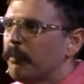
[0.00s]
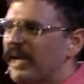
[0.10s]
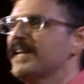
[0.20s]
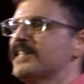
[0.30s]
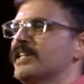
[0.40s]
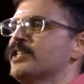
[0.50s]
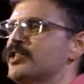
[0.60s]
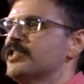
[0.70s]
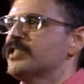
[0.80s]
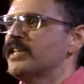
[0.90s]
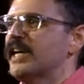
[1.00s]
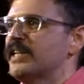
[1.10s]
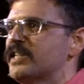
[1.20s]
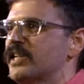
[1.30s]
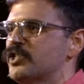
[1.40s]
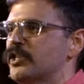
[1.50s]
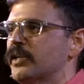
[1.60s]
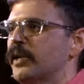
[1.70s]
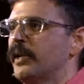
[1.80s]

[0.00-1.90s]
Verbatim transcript: pay attention to that tension.